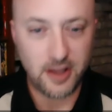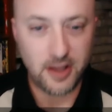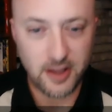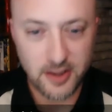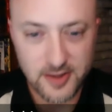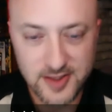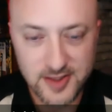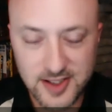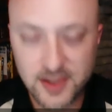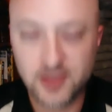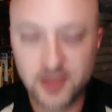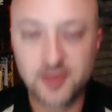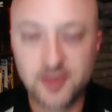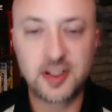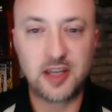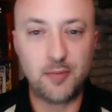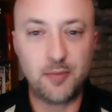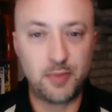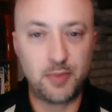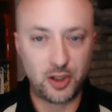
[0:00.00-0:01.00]
Sisel's
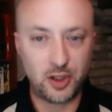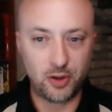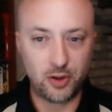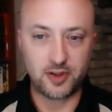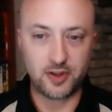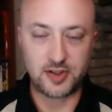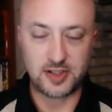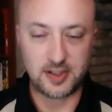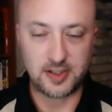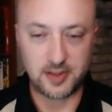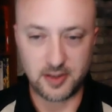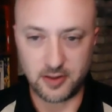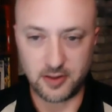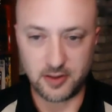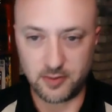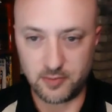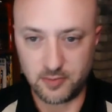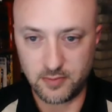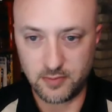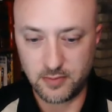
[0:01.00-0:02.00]
computer system